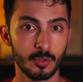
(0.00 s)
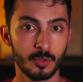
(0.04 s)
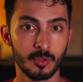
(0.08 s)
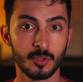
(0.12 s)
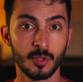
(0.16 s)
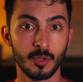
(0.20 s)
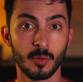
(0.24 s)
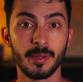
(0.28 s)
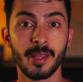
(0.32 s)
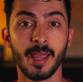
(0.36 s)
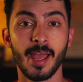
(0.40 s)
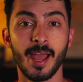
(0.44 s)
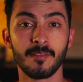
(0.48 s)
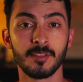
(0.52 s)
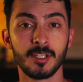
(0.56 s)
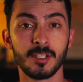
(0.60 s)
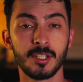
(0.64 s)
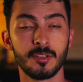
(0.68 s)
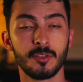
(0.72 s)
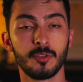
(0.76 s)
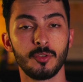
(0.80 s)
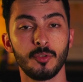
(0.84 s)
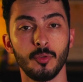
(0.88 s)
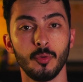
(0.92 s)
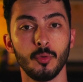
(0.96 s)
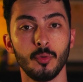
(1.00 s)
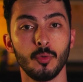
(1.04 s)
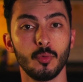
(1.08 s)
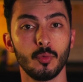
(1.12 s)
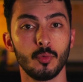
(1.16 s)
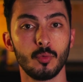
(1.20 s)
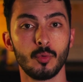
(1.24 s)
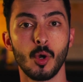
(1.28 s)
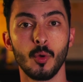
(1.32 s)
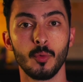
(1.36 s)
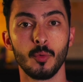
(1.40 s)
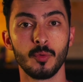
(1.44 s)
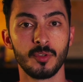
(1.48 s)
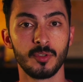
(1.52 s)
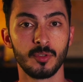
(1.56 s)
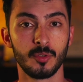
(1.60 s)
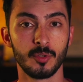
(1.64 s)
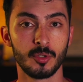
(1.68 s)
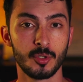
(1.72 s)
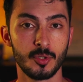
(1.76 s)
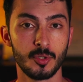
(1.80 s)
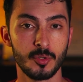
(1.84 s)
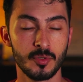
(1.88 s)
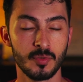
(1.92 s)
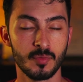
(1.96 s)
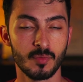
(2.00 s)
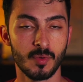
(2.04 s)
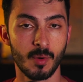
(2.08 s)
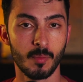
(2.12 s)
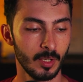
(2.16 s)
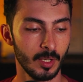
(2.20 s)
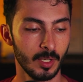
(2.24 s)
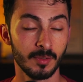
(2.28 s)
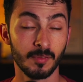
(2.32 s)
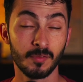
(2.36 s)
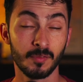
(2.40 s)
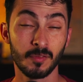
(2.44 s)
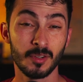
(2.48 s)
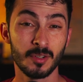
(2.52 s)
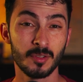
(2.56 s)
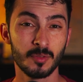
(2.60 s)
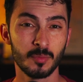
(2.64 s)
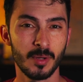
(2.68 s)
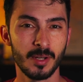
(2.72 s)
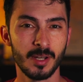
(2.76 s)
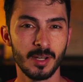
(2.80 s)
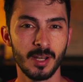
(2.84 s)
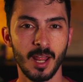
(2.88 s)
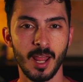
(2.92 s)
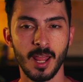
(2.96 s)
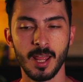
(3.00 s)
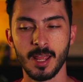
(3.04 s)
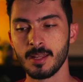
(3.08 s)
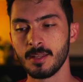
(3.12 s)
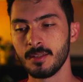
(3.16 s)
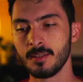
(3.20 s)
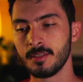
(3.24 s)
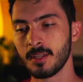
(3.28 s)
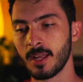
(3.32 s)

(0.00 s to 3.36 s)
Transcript: So we have these two roads to choose from. The first one is